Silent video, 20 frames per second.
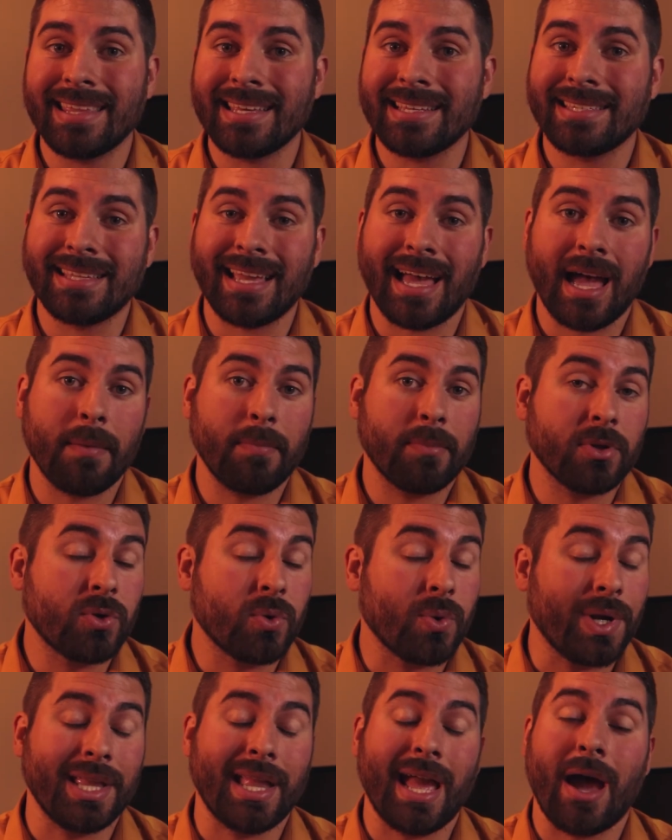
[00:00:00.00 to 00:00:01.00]
this time
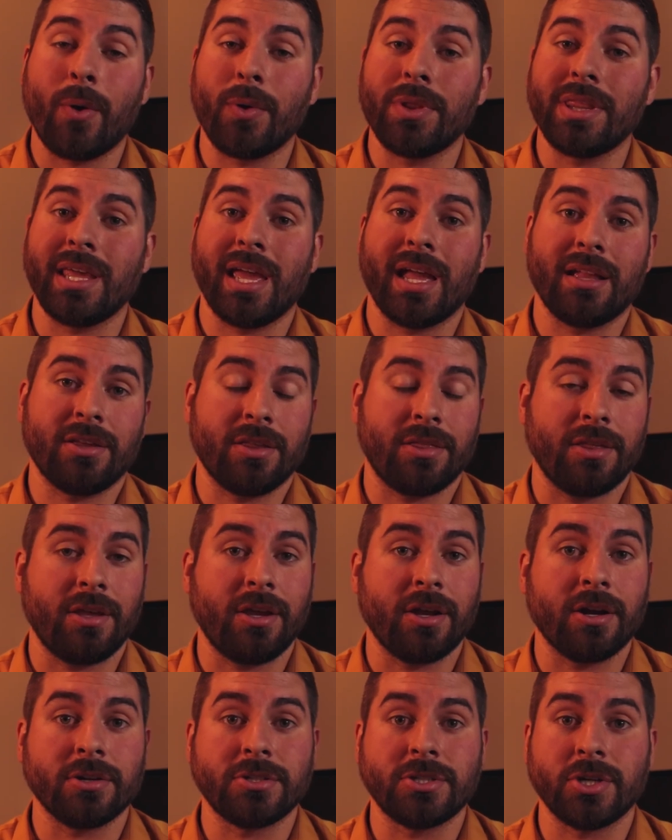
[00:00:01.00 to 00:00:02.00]
between now and the end of the
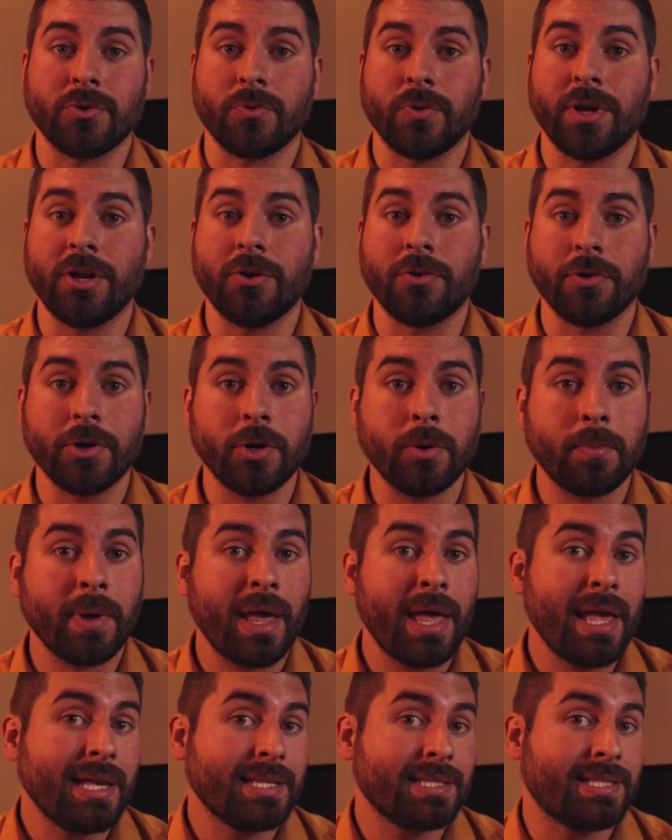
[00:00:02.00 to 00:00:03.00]
year to regroup,
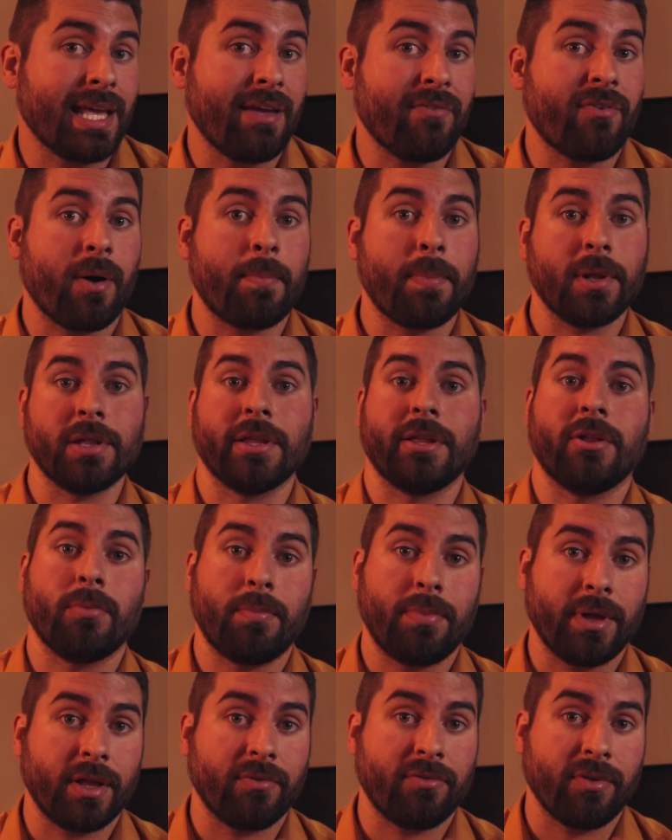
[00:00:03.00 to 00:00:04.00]
save up a little
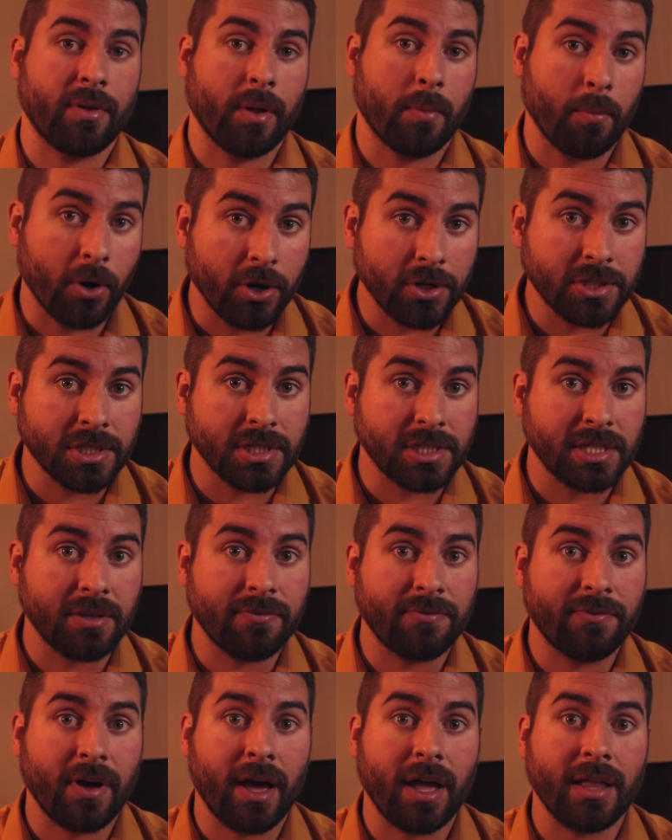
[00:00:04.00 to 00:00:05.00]
bit of an emergency
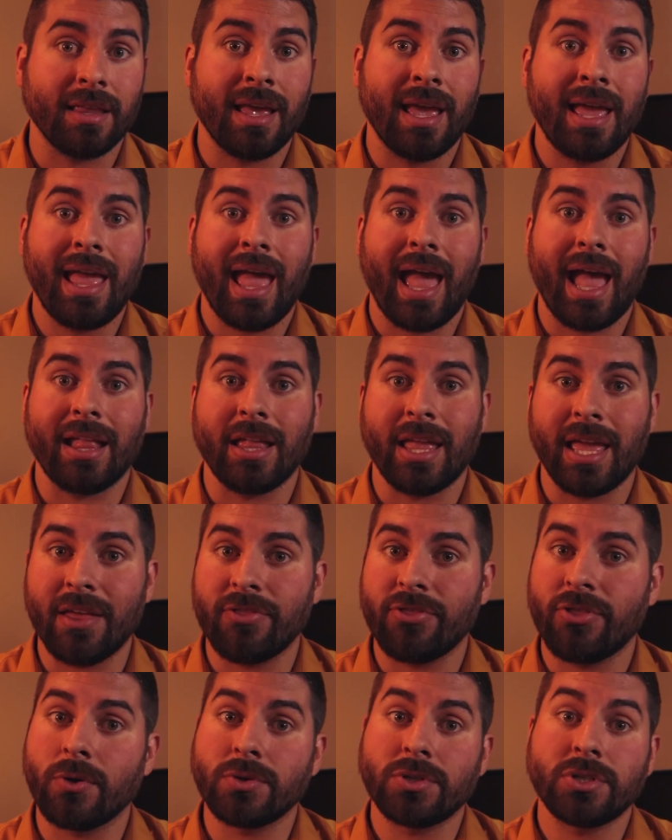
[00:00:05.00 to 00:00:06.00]
fund, and
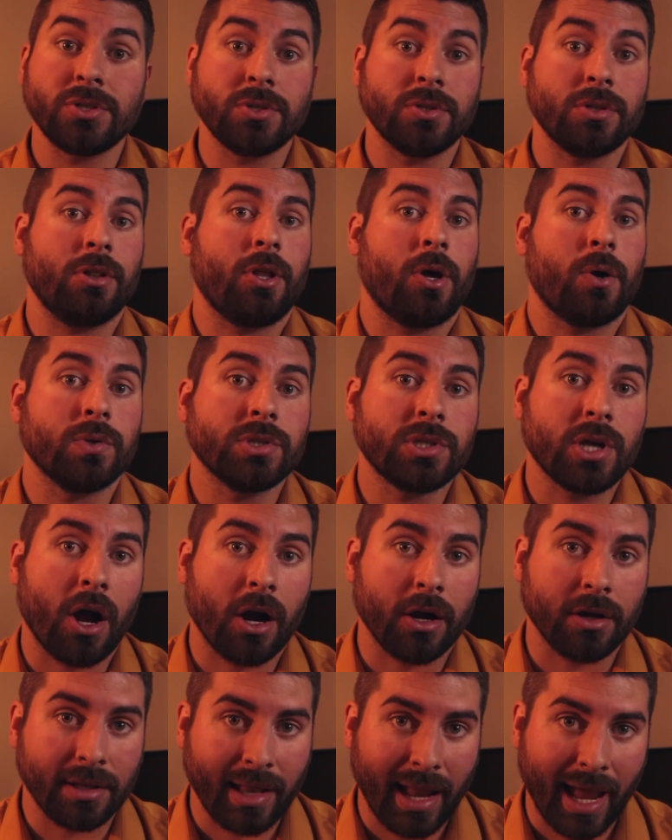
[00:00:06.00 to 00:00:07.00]
hit those student loans
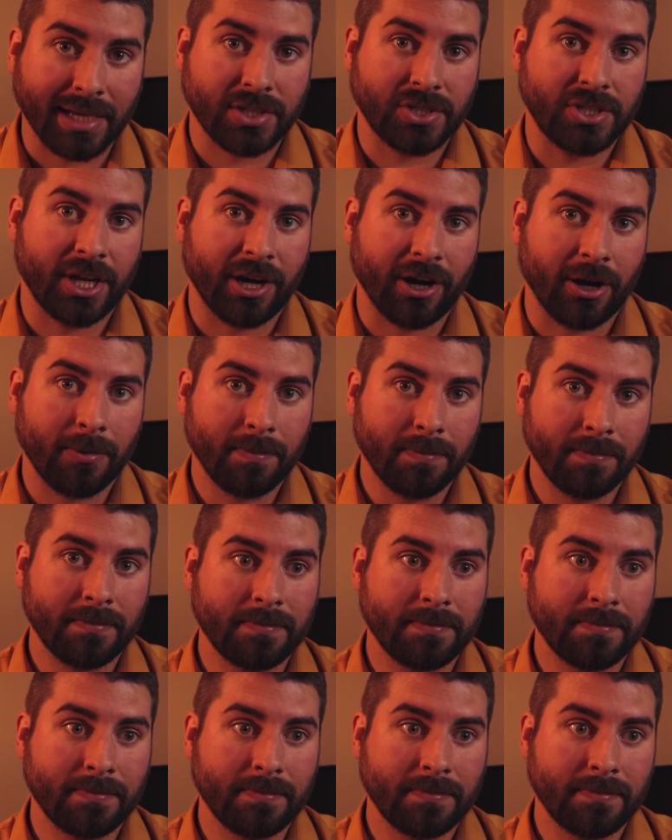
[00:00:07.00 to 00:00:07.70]
hard next year.